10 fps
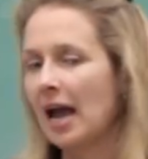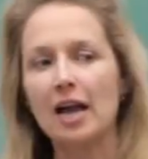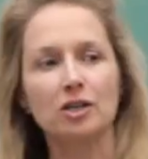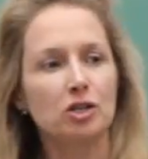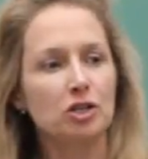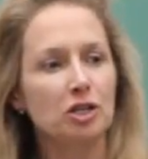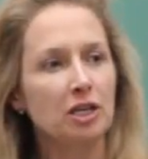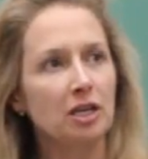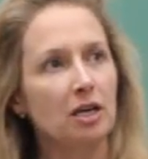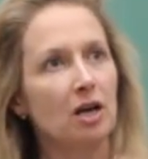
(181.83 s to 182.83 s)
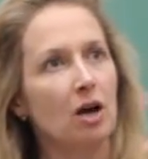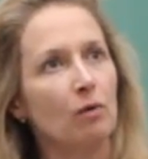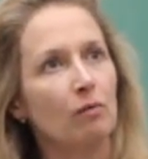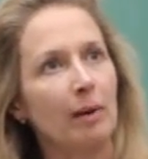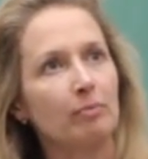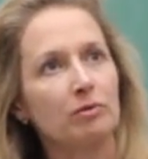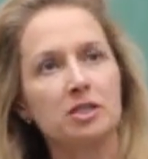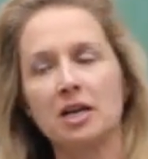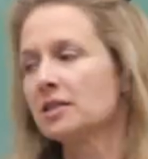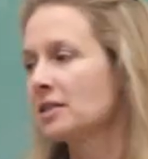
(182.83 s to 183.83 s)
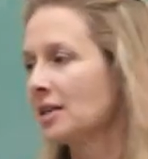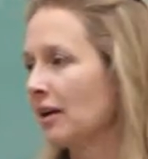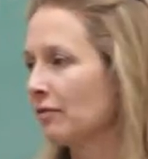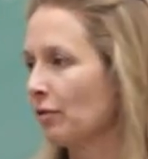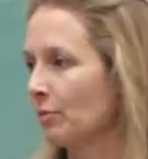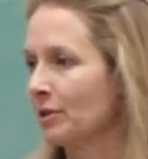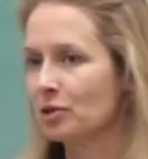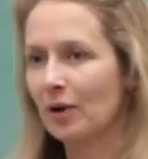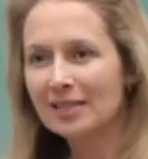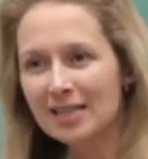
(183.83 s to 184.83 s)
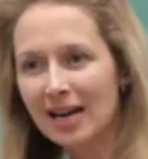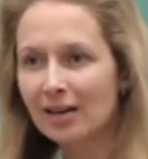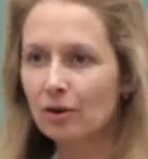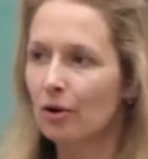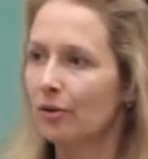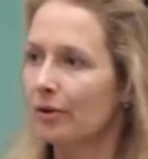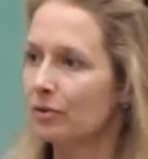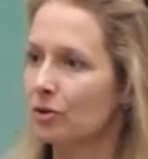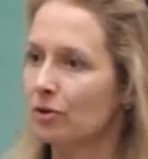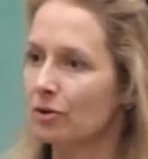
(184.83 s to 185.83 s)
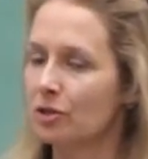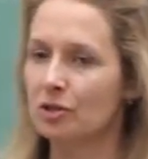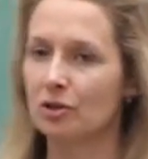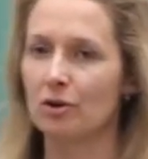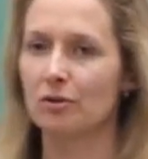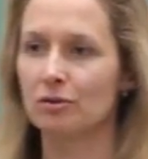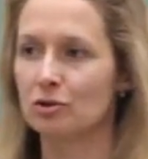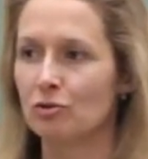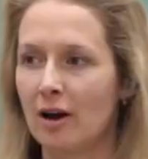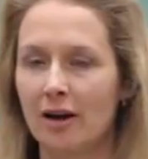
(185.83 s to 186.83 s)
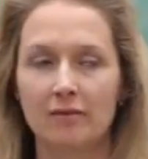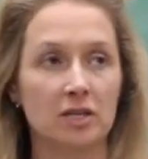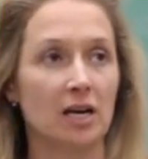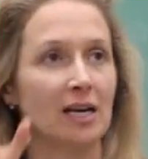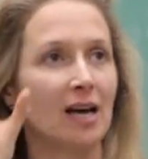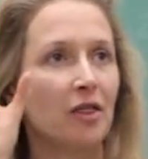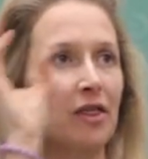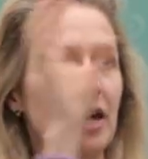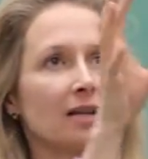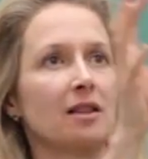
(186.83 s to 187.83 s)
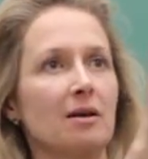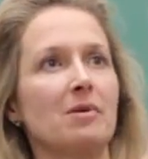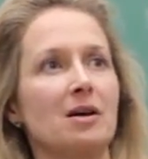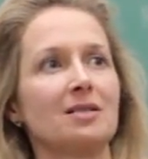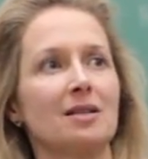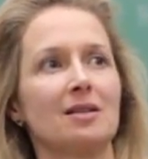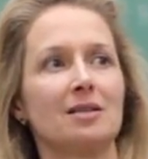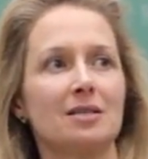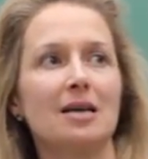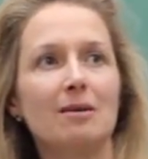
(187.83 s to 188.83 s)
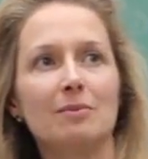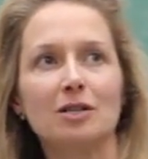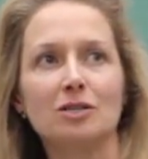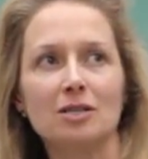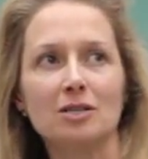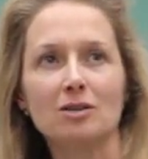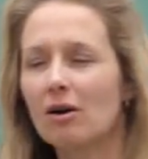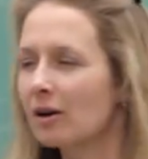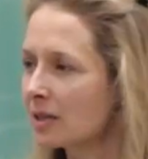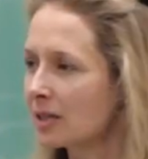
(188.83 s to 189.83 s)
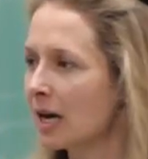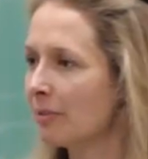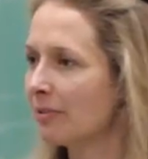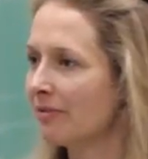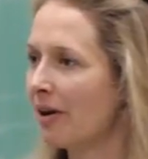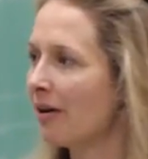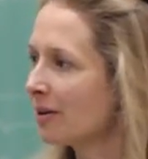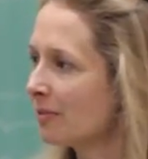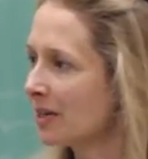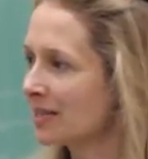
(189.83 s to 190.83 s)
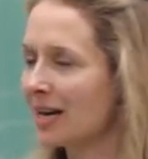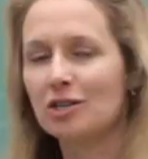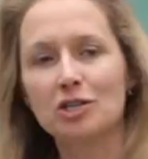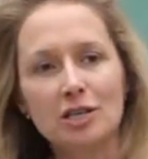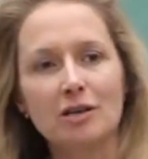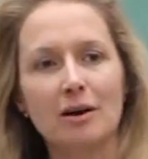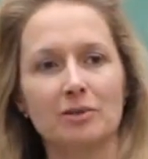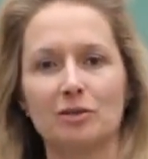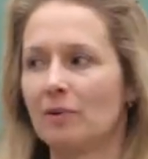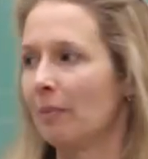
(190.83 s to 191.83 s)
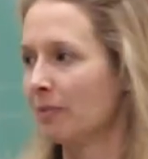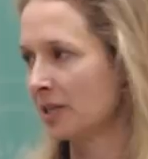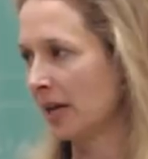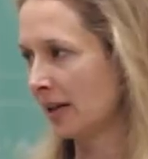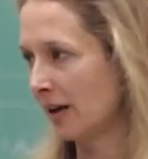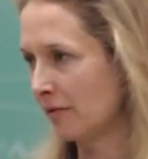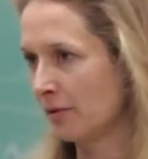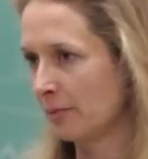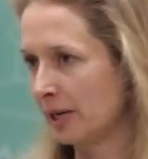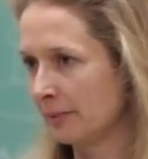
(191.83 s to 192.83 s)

and she represents that for me. So I take all those urges and all those drives and I affect them onto this image, this archetype of Artemis, and she comes to represent that for me.